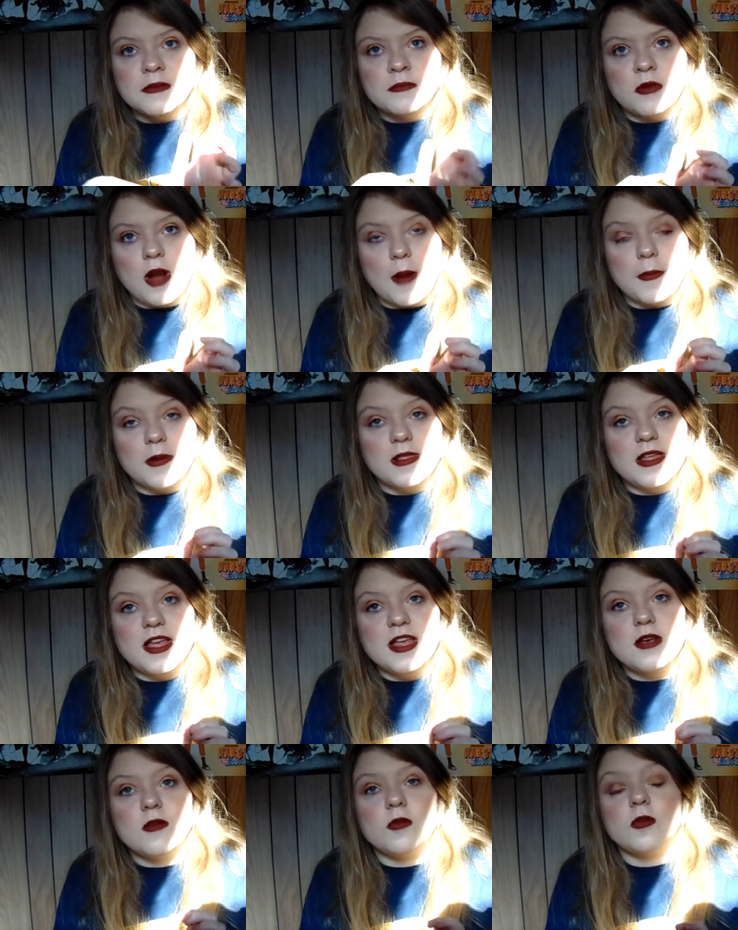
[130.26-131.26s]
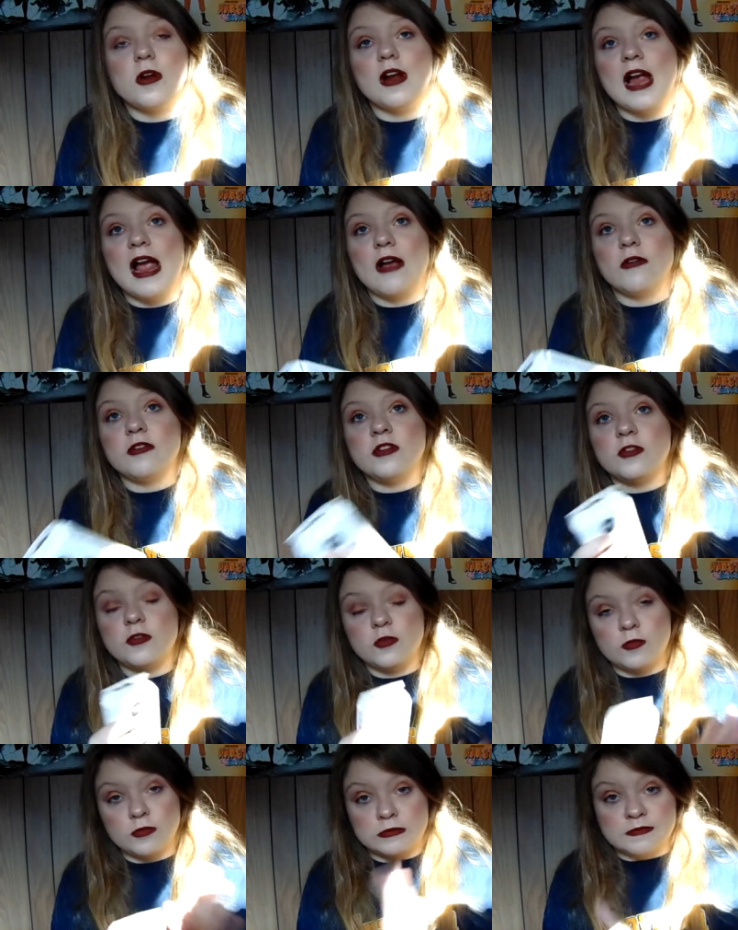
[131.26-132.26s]
properly, or how
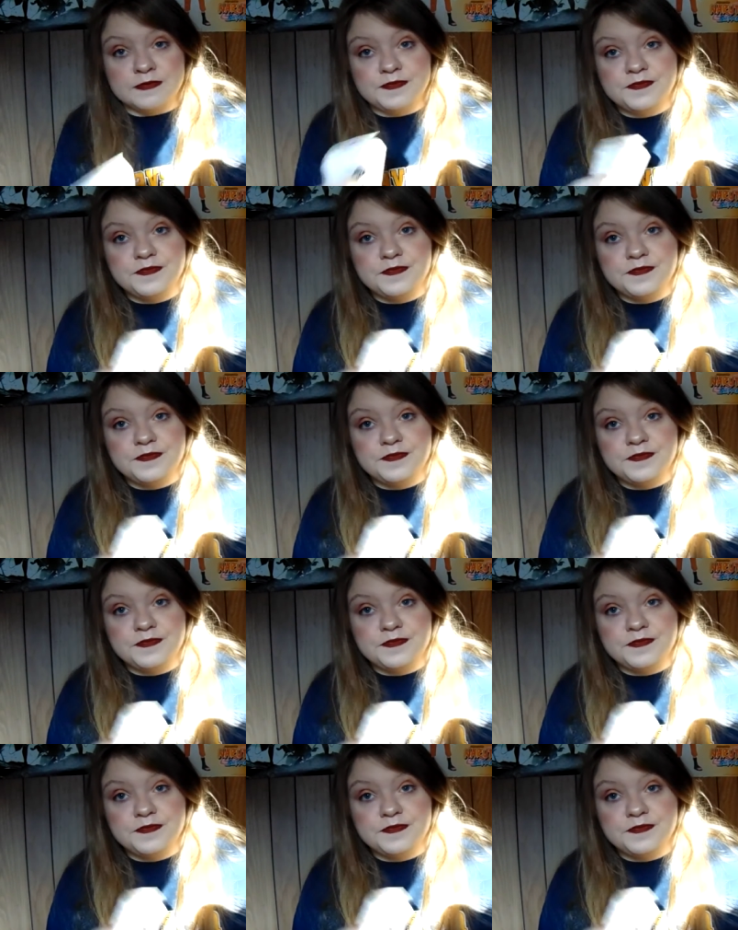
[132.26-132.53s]
to